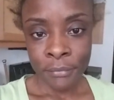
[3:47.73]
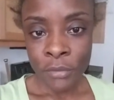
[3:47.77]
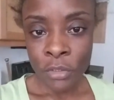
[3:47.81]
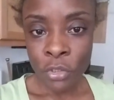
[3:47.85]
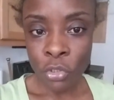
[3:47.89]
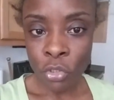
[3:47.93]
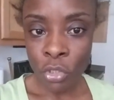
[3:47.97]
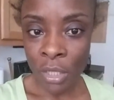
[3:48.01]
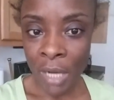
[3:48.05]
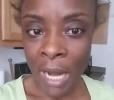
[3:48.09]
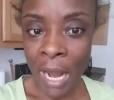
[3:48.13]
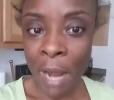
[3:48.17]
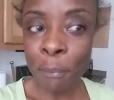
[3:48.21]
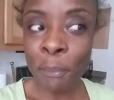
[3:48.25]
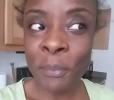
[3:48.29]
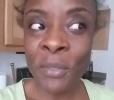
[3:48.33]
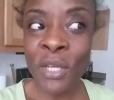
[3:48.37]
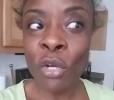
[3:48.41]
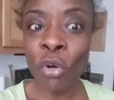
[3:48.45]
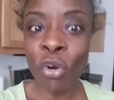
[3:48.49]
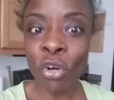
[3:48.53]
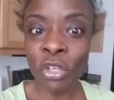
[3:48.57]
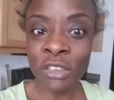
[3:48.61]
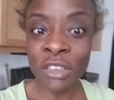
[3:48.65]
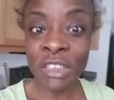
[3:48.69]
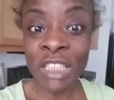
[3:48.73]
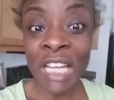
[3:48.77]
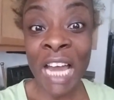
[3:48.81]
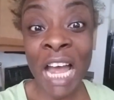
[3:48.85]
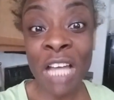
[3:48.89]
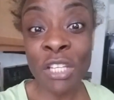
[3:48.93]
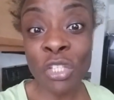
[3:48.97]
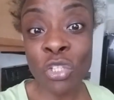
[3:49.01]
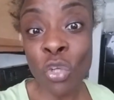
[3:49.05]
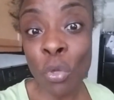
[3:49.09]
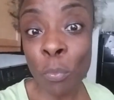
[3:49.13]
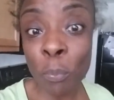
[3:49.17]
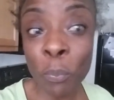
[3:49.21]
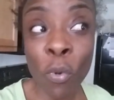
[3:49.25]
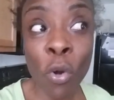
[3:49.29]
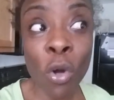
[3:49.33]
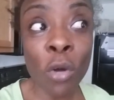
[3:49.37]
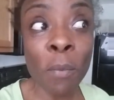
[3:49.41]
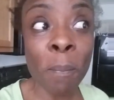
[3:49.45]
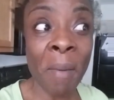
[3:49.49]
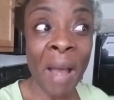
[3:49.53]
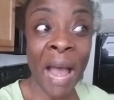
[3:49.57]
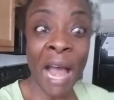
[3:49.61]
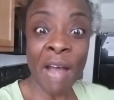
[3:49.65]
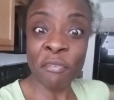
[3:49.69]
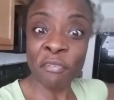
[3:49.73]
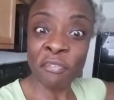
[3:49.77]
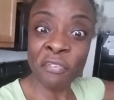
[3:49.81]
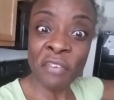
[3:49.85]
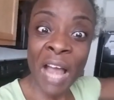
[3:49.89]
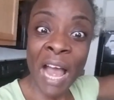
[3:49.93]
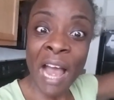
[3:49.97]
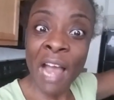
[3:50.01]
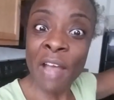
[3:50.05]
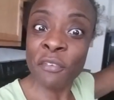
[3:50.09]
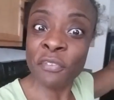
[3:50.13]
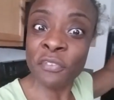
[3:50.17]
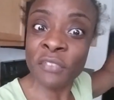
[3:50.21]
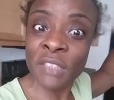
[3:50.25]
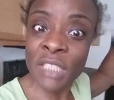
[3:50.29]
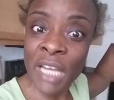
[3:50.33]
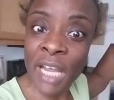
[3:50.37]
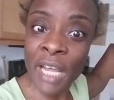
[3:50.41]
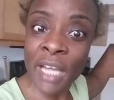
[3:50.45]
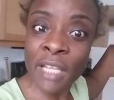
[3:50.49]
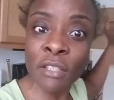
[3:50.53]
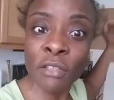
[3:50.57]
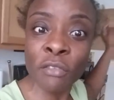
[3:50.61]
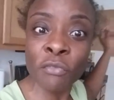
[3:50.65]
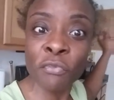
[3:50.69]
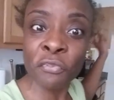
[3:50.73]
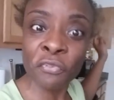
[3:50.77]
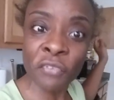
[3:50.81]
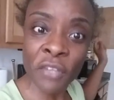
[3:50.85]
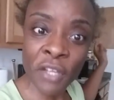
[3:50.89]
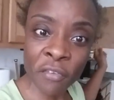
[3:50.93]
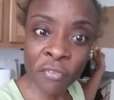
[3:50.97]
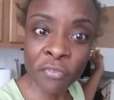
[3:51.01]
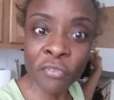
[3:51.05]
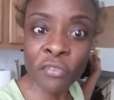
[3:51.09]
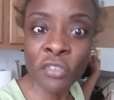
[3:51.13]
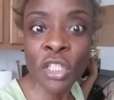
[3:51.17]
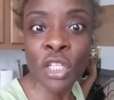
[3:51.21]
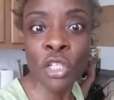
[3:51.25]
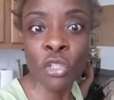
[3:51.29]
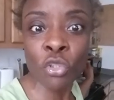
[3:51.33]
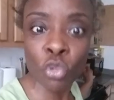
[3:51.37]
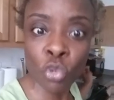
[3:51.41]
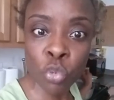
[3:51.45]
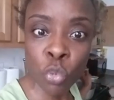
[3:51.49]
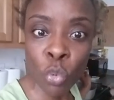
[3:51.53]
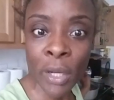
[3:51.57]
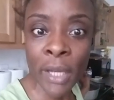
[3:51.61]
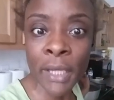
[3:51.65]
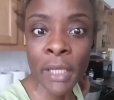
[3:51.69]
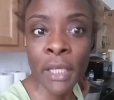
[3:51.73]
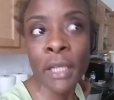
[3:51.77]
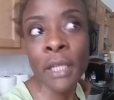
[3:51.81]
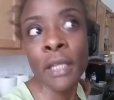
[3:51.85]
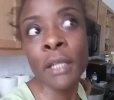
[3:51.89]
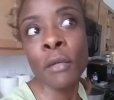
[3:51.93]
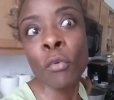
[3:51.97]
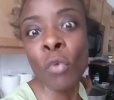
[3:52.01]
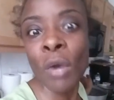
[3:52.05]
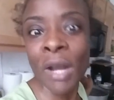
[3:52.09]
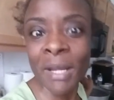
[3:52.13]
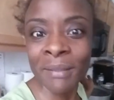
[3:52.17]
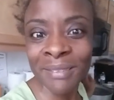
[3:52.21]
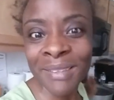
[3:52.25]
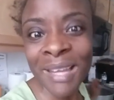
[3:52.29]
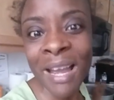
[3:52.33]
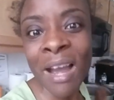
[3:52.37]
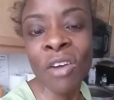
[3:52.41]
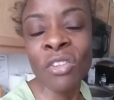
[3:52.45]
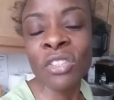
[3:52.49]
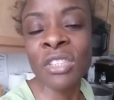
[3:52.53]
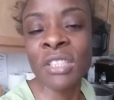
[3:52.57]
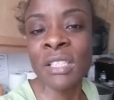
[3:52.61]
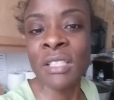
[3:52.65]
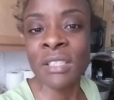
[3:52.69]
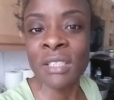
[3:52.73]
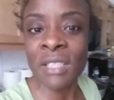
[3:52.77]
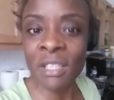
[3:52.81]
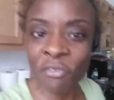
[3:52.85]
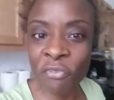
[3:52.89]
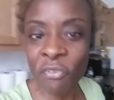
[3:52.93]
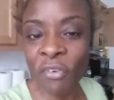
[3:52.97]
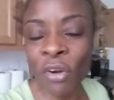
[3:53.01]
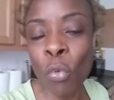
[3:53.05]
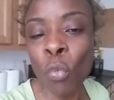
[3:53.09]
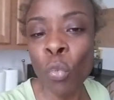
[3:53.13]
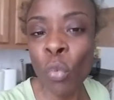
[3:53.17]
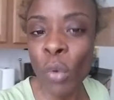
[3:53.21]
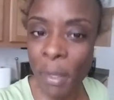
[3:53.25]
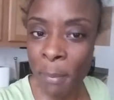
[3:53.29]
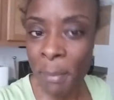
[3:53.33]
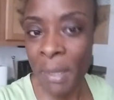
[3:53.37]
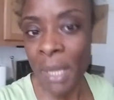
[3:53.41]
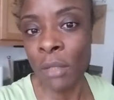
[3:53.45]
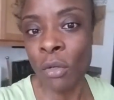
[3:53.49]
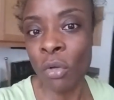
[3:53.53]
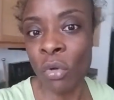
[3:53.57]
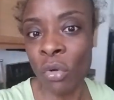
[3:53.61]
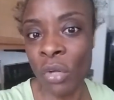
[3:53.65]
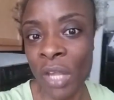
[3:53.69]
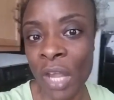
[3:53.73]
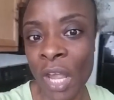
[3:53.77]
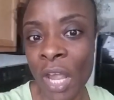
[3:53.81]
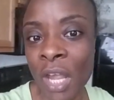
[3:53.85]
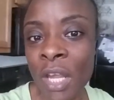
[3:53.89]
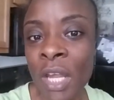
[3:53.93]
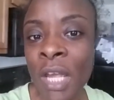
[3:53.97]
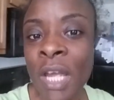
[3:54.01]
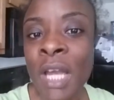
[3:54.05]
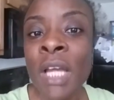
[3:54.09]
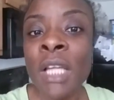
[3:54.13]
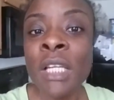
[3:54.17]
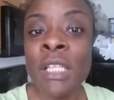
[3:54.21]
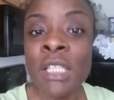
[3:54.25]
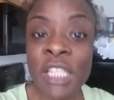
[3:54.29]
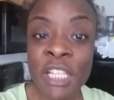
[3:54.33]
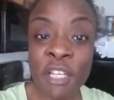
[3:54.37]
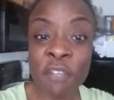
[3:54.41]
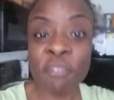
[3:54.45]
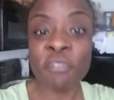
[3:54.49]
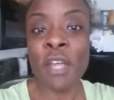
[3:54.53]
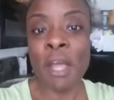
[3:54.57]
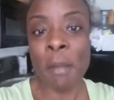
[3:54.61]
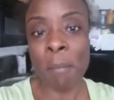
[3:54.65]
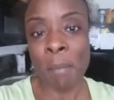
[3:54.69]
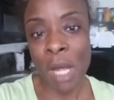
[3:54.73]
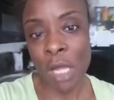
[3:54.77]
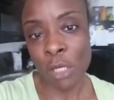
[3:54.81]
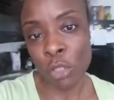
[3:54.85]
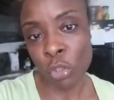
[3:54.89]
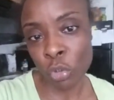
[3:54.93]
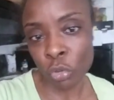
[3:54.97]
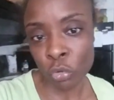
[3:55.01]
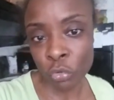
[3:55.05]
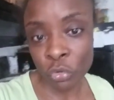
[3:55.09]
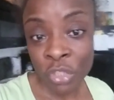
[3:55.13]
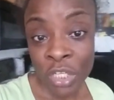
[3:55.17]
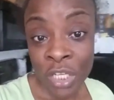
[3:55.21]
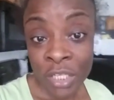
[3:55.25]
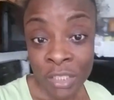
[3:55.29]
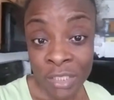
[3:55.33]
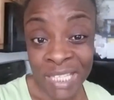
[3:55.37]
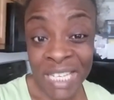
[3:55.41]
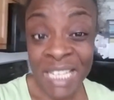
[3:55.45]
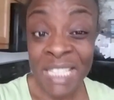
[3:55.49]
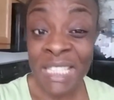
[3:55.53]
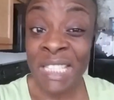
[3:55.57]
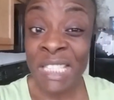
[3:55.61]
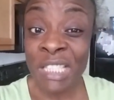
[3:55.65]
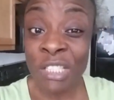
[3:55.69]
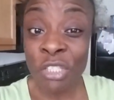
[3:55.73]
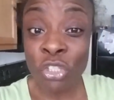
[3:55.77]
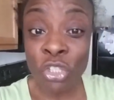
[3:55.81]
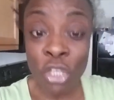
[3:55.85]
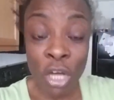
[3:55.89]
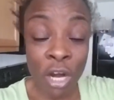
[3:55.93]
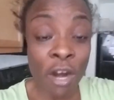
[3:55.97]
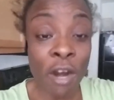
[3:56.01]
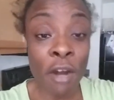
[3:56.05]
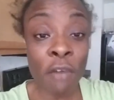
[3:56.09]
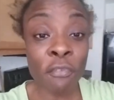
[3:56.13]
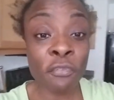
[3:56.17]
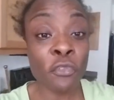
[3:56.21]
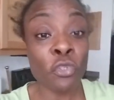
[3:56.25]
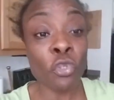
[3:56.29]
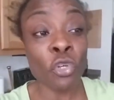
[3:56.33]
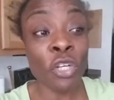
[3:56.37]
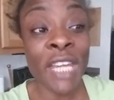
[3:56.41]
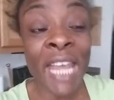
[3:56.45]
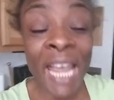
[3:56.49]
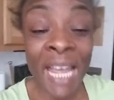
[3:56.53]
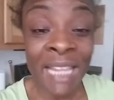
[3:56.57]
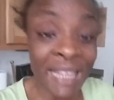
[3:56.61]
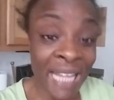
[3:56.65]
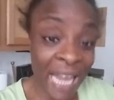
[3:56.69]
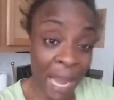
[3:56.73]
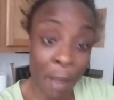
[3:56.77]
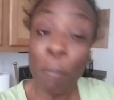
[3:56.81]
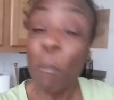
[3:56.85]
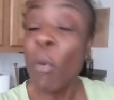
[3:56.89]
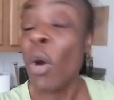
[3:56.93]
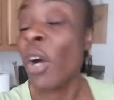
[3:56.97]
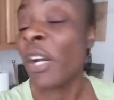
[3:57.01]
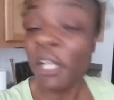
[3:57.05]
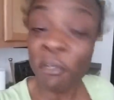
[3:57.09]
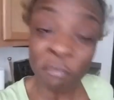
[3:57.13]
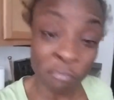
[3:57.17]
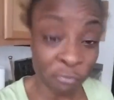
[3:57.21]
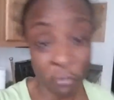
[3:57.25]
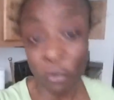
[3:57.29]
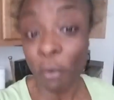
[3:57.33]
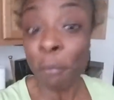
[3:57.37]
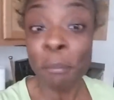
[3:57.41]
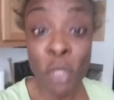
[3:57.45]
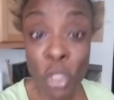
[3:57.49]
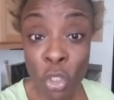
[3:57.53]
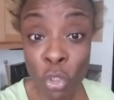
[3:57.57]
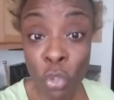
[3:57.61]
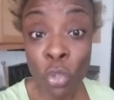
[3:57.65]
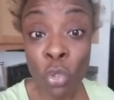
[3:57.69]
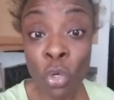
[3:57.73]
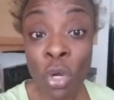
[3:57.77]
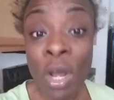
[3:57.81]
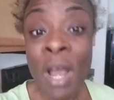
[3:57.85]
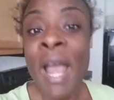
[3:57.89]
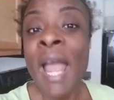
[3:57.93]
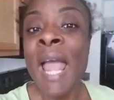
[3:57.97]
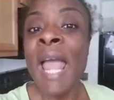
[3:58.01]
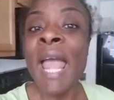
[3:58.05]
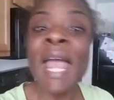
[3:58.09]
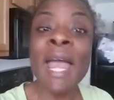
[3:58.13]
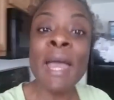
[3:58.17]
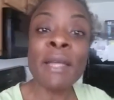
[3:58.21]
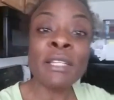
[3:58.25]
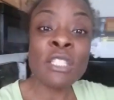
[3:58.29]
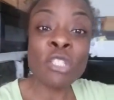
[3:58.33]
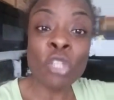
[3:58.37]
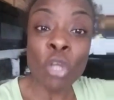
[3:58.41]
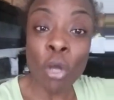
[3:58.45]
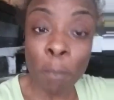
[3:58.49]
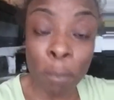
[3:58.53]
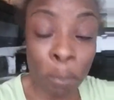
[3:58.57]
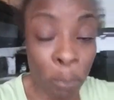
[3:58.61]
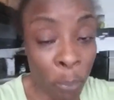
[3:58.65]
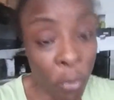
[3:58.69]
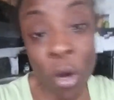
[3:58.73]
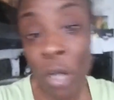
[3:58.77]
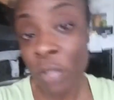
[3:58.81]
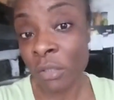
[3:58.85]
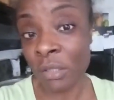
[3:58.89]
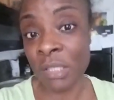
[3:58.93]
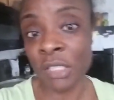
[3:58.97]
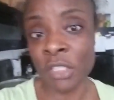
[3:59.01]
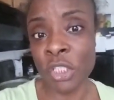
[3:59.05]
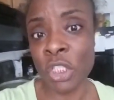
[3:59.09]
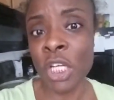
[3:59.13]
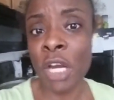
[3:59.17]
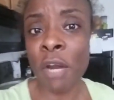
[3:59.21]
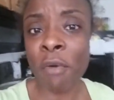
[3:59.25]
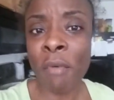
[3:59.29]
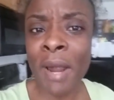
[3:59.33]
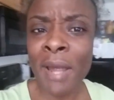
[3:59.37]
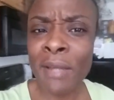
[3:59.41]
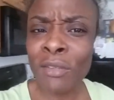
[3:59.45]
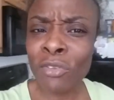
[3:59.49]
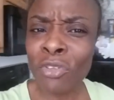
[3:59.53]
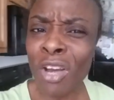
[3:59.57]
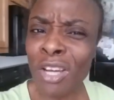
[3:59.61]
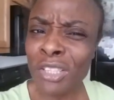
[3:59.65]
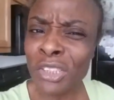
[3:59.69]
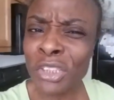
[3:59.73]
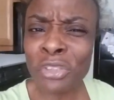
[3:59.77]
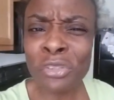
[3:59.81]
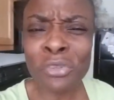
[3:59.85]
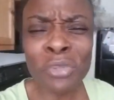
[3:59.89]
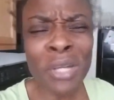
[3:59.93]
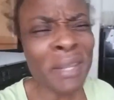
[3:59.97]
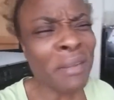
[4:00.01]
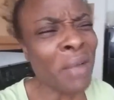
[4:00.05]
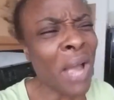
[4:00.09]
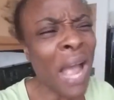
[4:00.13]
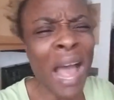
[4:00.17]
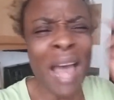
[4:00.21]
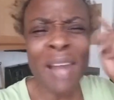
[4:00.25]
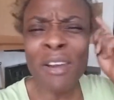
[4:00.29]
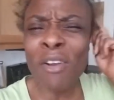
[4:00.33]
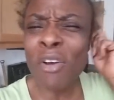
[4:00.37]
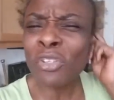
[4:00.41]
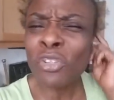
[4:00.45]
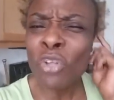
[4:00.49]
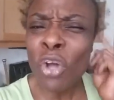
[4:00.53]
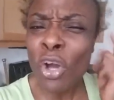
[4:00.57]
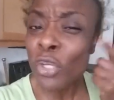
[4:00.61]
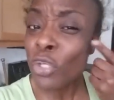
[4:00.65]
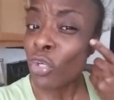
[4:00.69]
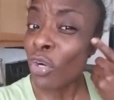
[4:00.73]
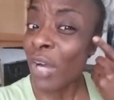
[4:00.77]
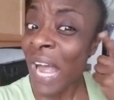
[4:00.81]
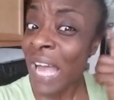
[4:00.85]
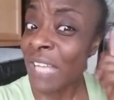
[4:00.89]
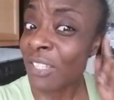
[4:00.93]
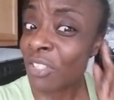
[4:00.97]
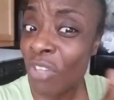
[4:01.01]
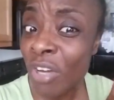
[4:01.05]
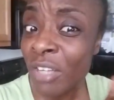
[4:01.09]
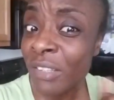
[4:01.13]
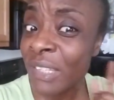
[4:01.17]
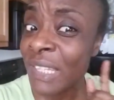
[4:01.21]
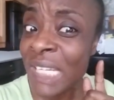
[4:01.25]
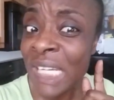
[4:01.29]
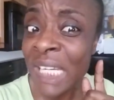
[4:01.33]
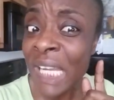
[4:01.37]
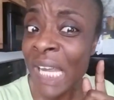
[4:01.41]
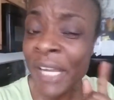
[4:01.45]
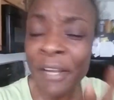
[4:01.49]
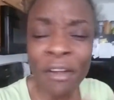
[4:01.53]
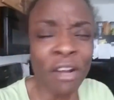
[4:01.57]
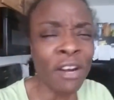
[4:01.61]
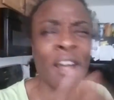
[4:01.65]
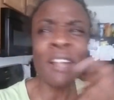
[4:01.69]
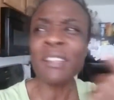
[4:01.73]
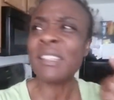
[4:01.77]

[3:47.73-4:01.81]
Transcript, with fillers: You'll not be on child support by 5, 10, 15, 20, 1,000 different women, okay? Leave them alone. They deserve to get that money from you and support the children. Don't you, I don't know, you guys don't thinking, you're